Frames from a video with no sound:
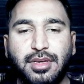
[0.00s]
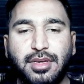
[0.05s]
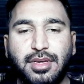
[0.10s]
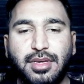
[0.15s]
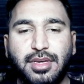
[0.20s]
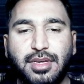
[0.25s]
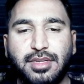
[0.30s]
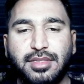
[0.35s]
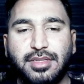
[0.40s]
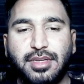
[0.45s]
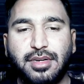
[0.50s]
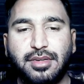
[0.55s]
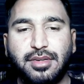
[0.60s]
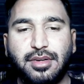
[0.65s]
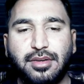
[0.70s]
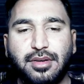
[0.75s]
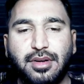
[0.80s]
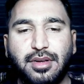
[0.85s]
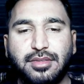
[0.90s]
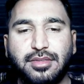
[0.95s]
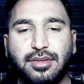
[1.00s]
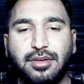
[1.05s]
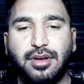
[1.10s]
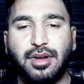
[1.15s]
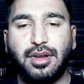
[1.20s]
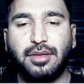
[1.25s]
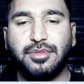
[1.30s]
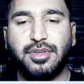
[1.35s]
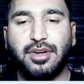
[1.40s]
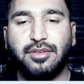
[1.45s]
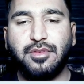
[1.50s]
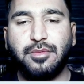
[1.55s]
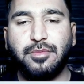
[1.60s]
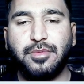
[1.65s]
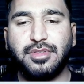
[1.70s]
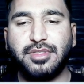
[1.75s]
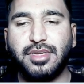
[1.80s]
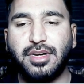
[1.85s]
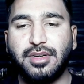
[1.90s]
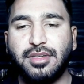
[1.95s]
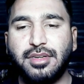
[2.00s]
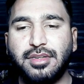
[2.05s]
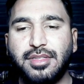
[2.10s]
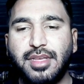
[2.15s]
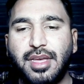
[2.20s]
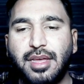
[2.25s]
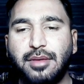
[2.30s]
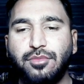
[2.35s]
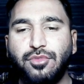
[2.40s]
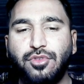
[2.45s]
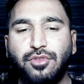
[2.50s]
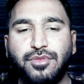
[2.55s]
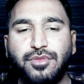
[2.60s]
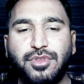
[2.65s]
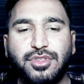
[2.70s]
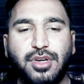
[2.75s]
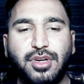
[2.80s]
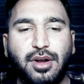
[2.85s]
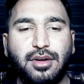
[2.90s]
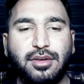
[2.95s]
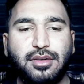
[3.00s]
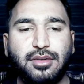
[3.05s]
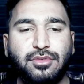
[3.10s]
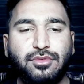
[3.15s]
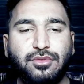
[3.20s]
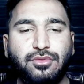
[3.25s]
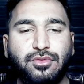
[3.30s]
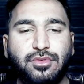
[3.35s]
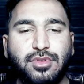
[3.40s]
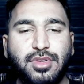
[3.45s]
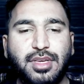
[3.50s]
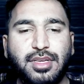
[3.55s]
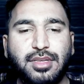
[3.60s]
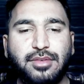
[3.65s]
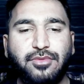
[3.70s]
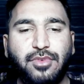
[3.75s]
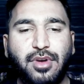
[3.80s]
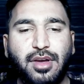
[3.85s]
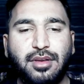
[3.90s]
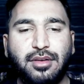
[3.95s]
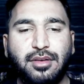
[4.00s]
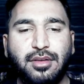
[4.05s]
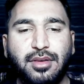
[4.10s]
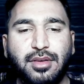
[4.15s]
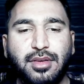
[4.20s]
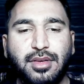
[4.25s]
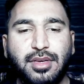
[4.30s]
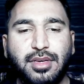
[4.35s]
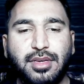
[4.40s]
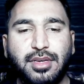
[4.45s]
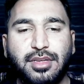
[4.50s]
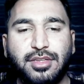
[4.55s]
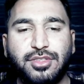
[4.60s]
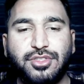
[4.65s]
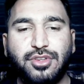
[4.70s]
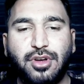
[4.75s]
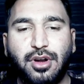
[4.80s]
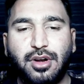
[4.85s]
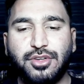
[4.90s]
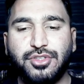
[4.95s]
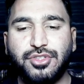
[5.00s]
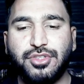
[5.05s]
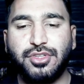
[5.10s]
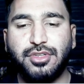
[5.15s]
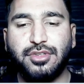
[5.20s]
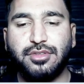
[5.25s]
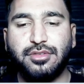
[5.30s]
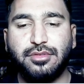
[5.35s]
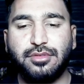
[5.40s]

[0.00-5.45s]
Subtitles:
inserted. Cluster column chart will be inserted. Then move the chart to A1 in chart sheet.